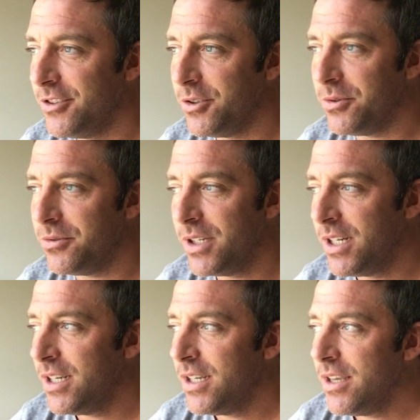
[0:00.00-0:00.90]
do
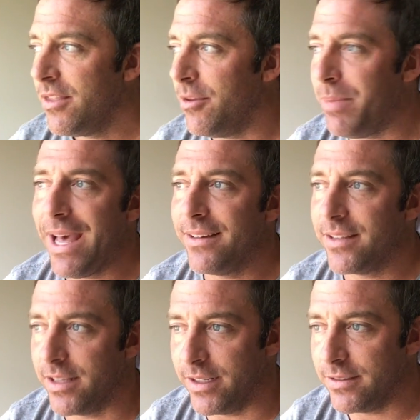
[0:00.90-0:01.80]
the
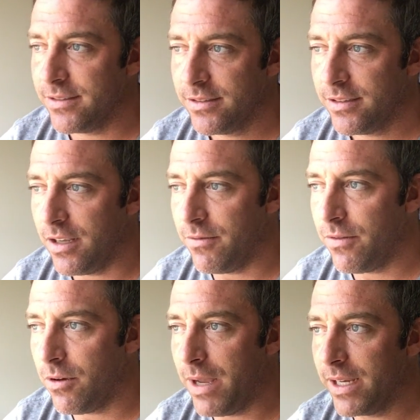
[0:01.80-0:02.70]
bad things and
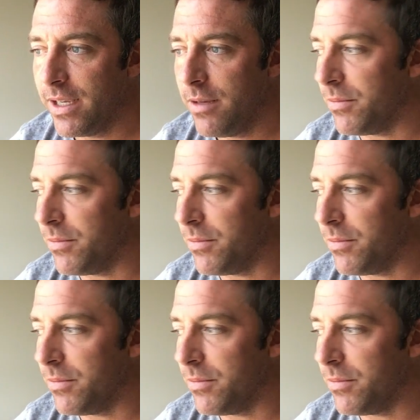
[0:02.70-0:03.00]
fall back in,